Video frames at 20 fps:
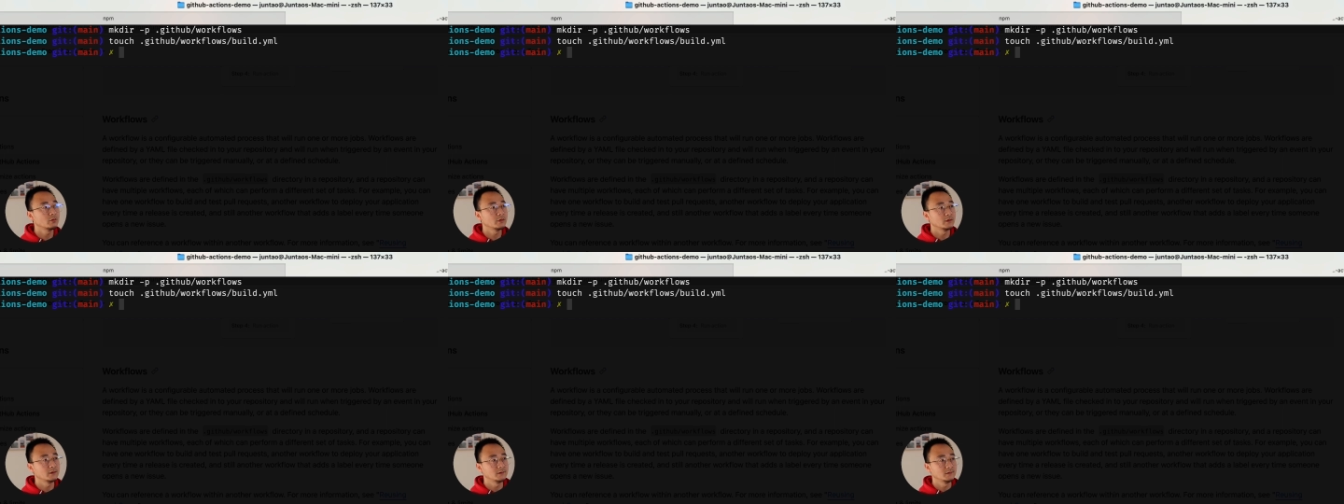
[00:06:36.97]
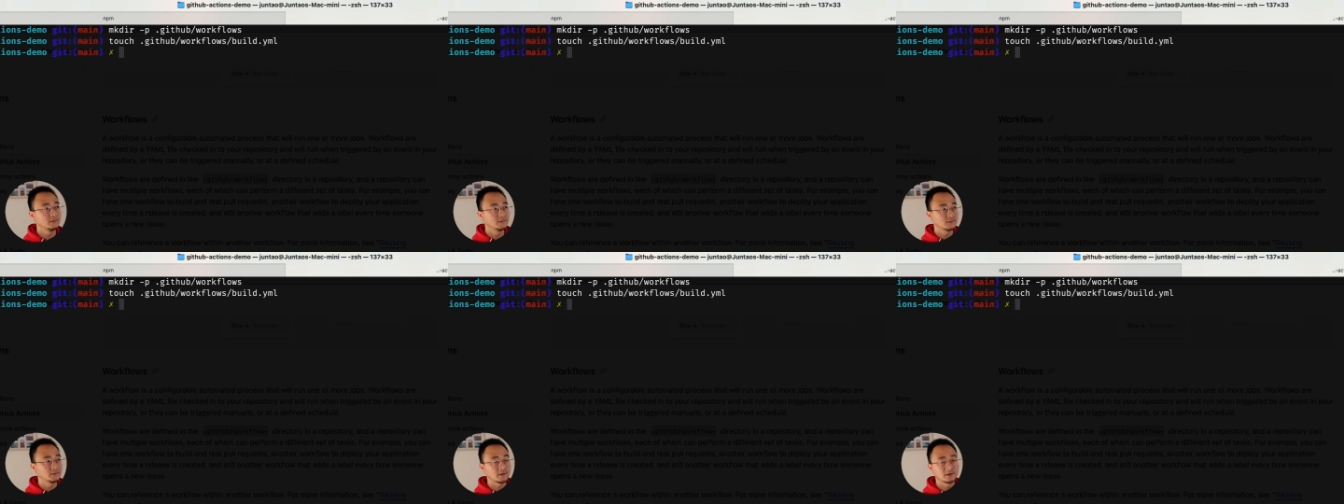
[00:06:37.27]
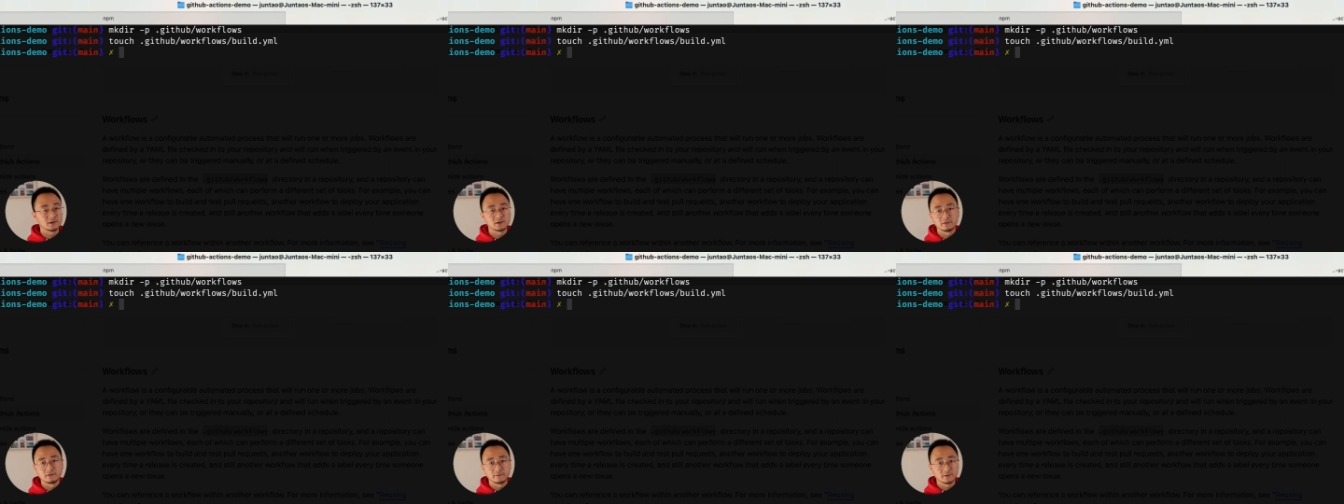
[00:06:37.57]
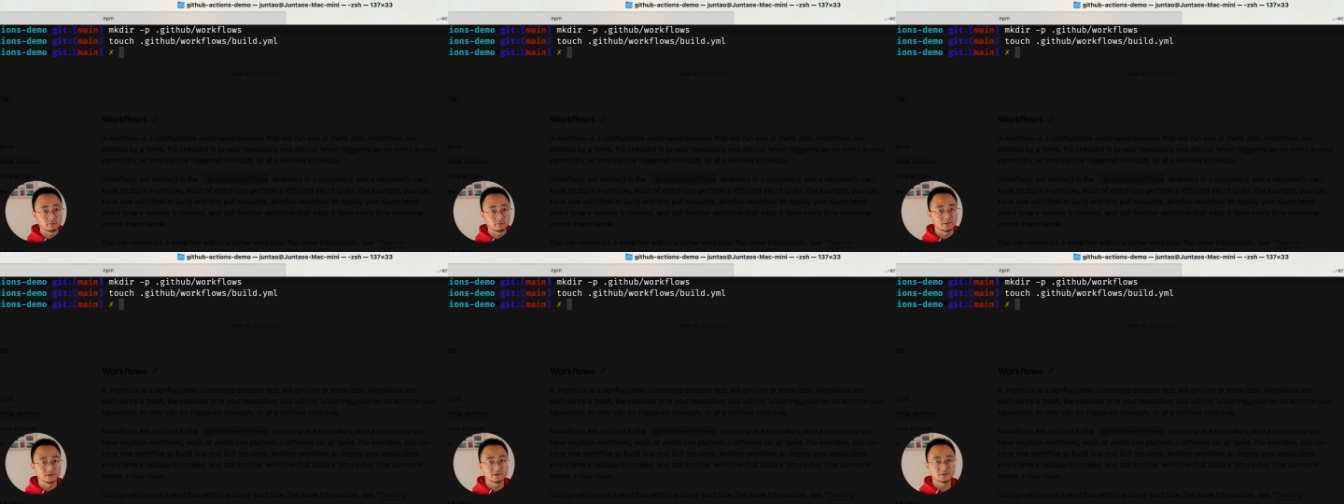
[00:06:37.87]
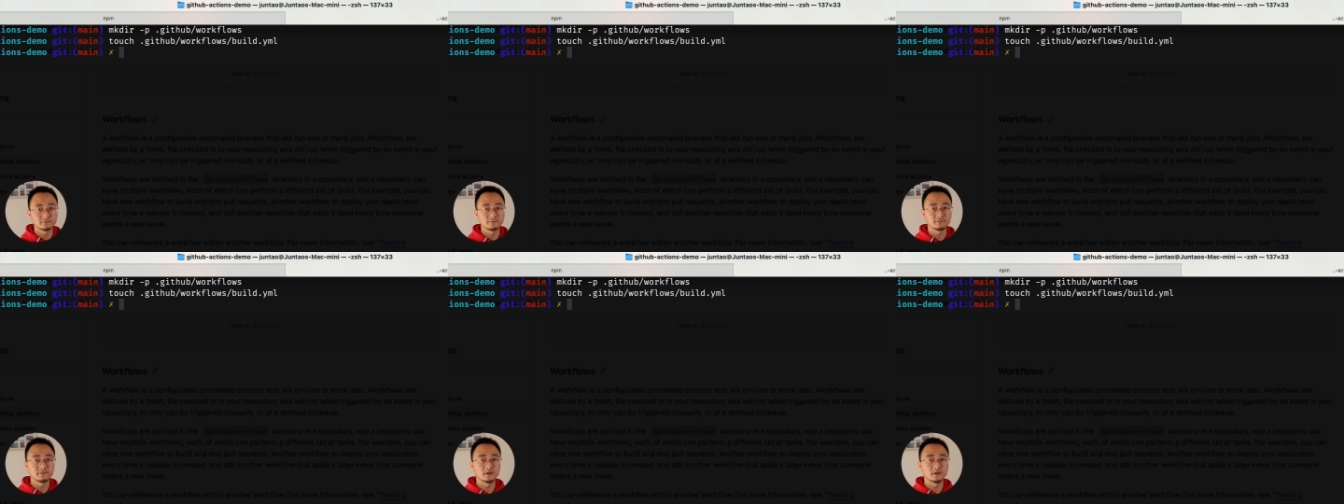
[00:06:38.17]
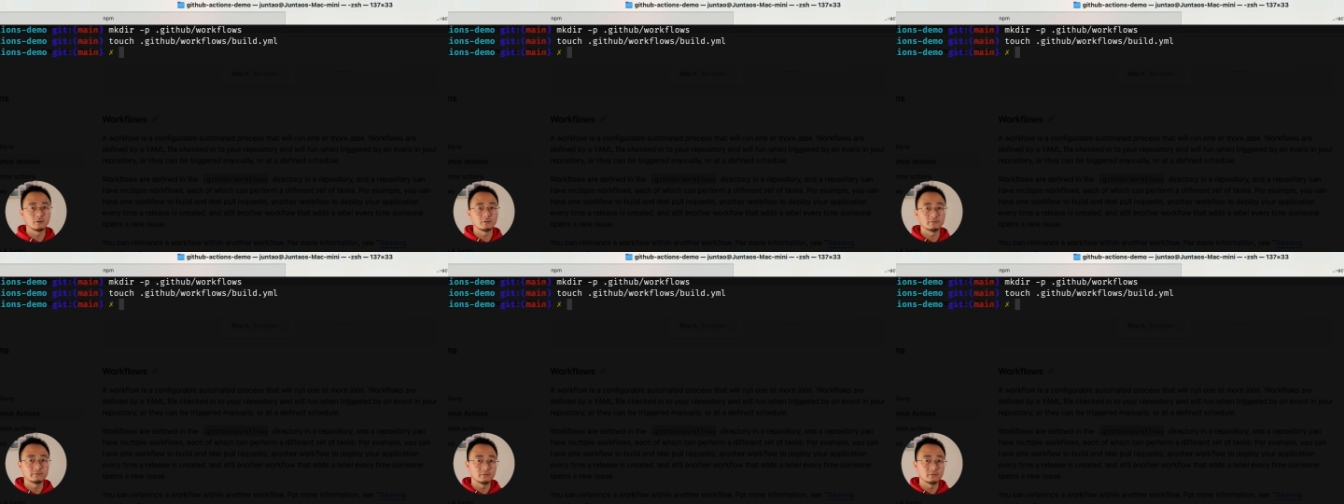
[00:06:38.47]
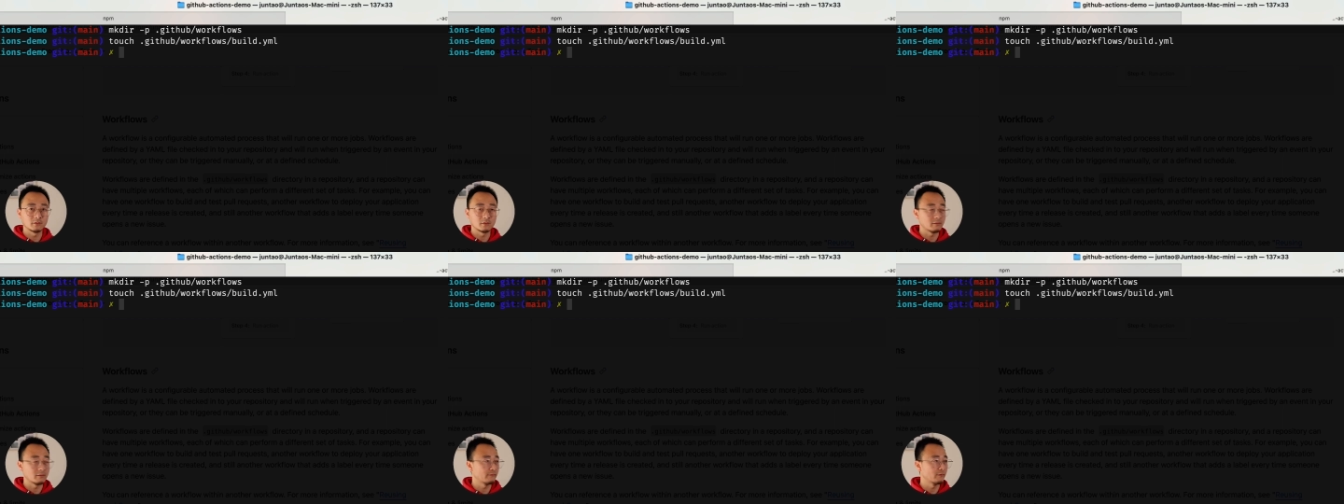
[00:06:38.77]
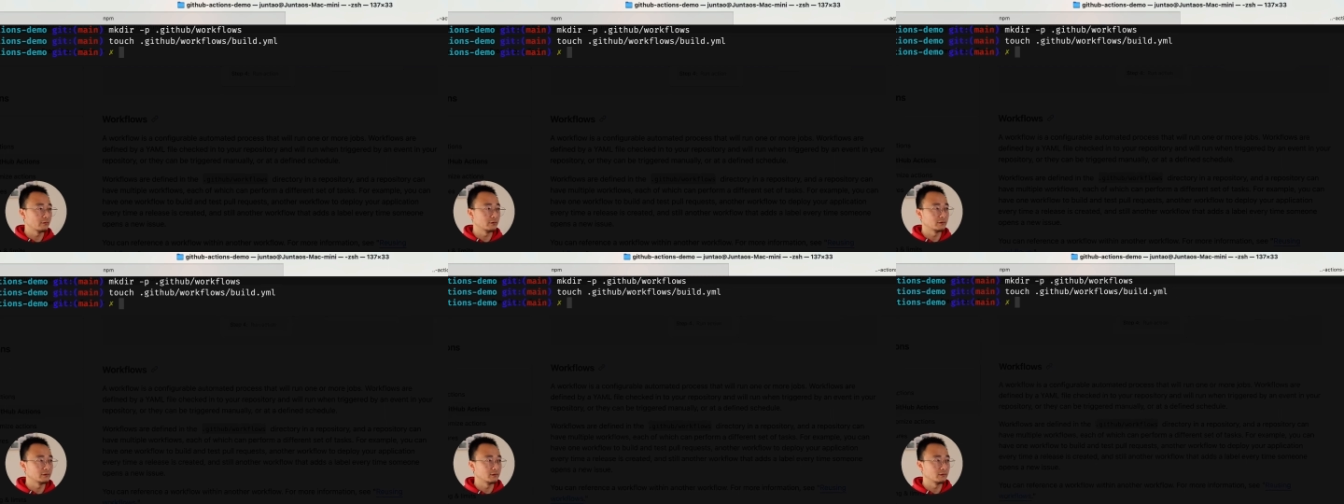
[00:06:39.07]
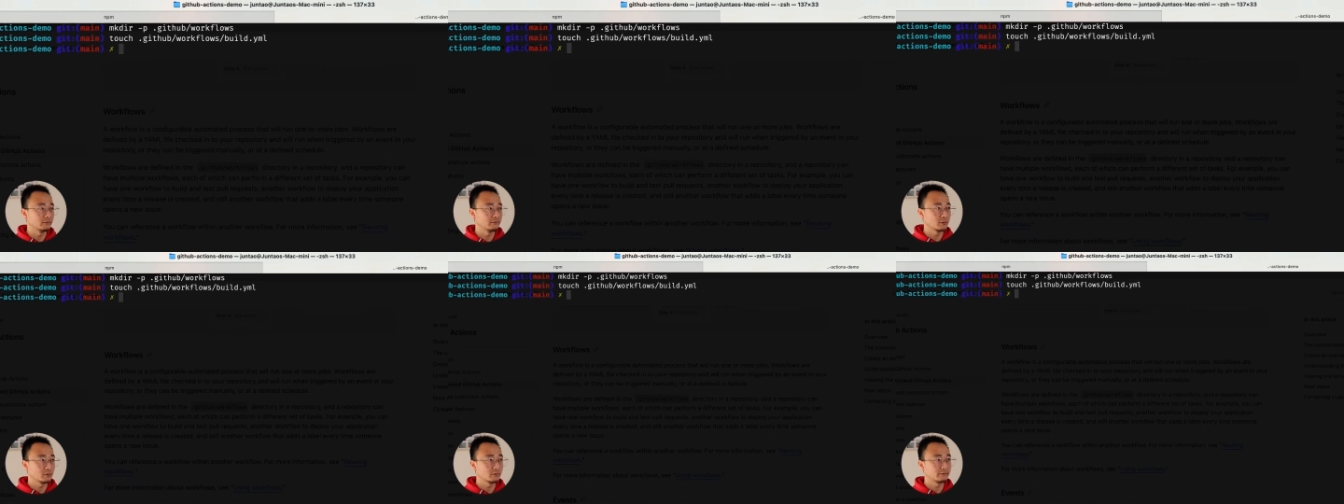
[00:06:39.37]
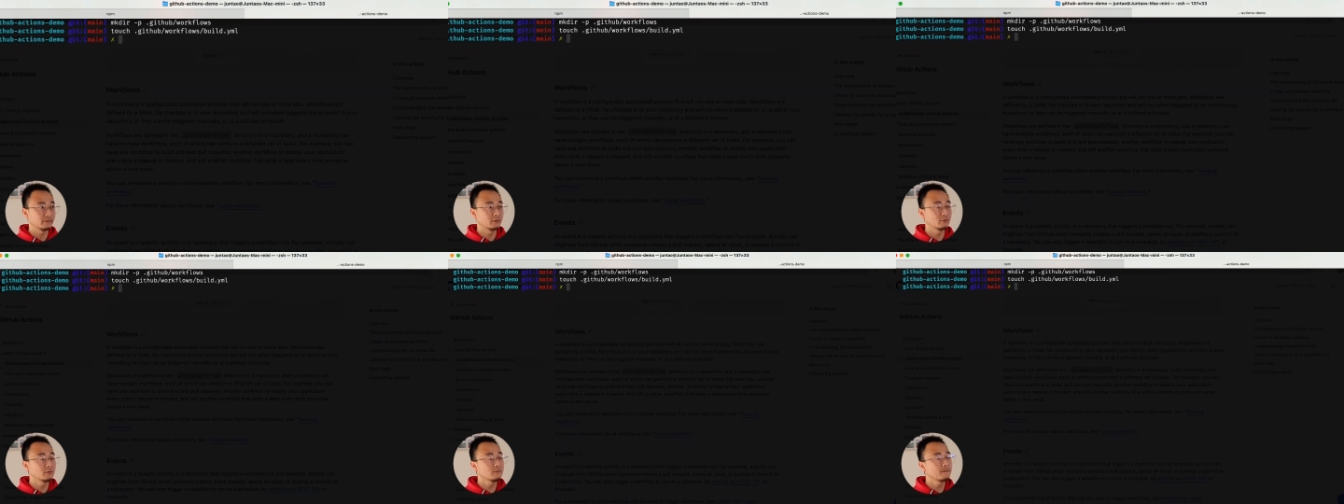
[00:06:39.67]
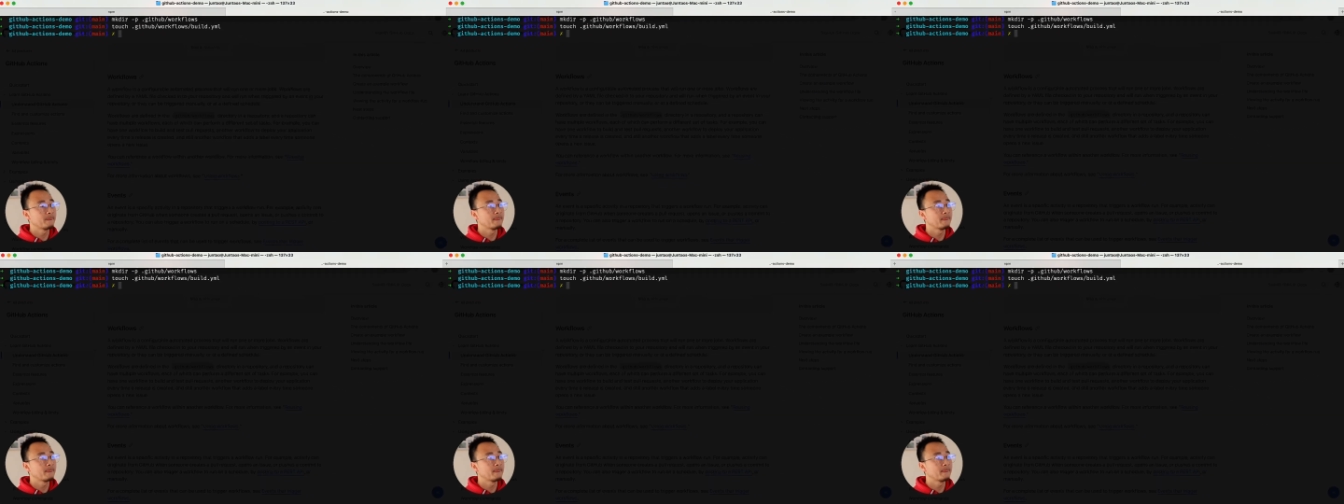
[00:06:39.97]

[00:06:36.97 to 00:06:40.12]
is a configuration file for, for the workflow.